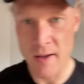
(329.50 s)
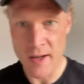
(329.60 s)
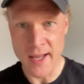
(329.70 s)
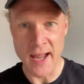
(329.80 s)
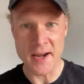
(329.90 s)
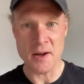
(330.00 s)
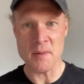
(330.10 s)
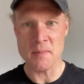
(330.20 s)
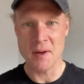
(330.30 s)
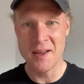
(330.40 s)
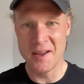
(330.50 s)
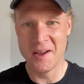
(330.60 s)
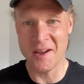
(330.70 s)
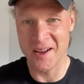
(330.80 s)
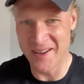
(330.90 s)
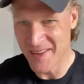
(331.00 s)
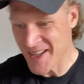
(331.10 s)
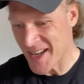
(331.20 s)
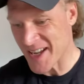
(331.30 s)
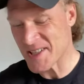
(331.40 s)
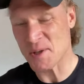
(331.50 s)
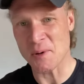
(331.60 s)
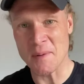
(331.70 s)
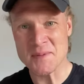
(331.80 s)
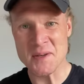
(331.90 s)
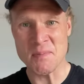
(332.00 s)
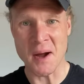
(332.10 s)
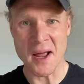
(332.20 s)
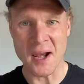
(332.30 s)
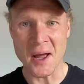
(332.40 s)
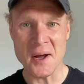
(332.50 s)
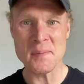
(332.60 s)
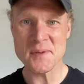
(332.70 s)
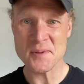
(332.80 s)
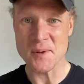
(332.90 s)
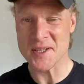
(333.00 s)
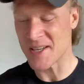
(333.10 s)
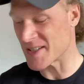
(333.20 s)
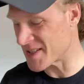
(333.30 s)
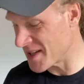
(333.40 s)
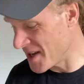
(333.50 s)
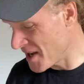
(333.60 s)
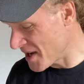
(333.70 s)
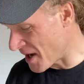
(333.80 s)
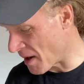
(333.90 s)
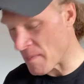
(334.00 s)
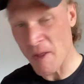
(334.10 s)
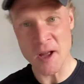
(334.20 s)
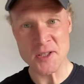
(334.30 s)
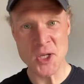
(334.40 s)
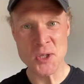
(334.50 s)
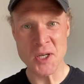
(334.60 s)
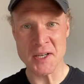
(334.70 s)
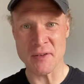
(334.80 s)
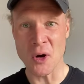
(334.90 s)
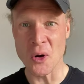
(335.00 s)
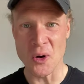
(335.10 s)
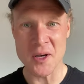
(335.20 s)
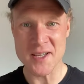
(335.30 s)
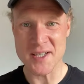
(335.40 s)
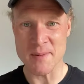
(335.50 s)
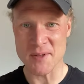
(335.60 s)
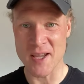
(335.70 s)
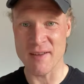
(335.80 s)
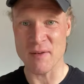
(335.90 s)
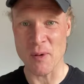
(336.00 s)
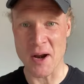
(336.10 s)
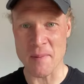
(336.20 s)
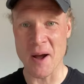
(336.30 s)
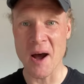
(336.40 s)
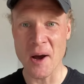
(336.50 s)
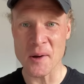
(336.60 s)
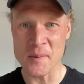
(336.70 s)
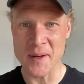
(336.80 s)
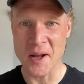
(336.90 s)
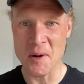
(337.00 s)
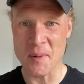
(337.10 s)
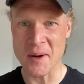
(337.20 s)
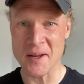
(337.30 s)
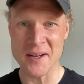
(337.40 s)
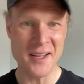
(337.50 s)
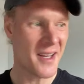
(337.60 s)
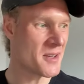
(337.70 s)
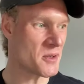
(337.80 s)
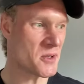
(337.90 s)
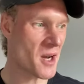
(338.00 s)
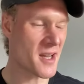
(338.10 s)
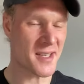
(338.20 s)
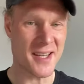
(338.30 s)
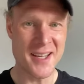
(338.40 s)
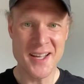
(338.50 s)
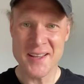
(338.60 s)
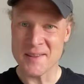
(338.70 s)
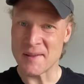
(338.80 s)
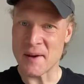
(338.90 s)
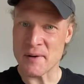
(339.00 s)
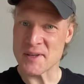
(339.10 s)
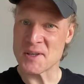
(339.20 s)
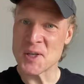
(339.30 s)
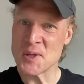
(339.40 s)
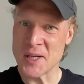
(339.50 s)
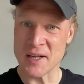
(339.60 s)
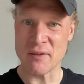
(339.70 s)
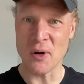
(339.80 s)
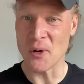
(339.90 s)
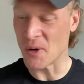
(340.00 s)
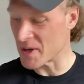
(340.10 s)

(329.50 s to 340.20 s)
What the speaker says: Again, I'm interrupted by alarms, which is a tooting of a horn. It seems that even when I'm at home in Hoboken, New Jersey, that there is a tooting of a horn.